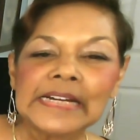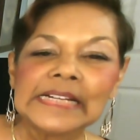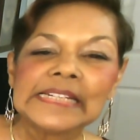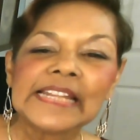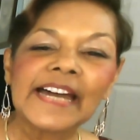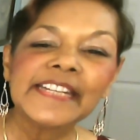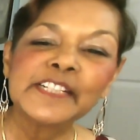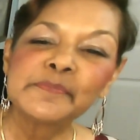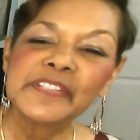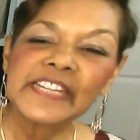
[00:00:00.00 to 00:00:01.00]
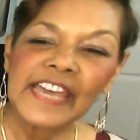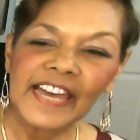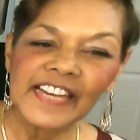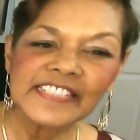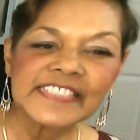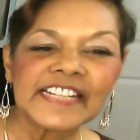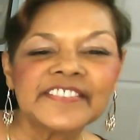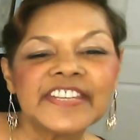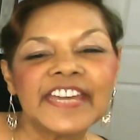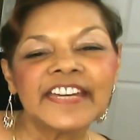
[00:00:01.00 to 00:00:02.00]
Line up the cans at
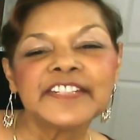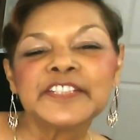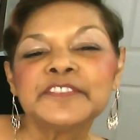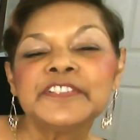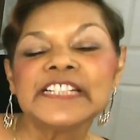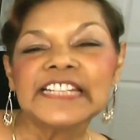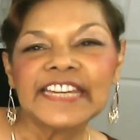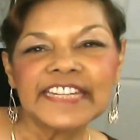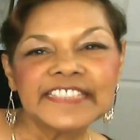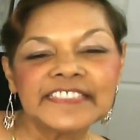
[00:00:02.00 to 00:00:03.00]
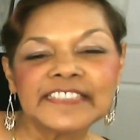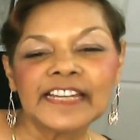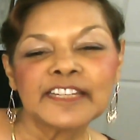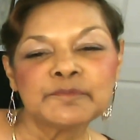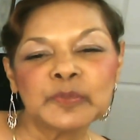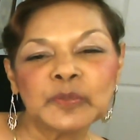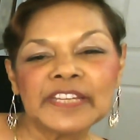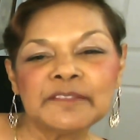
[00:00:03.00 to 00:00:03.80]
the end of the lane like bowling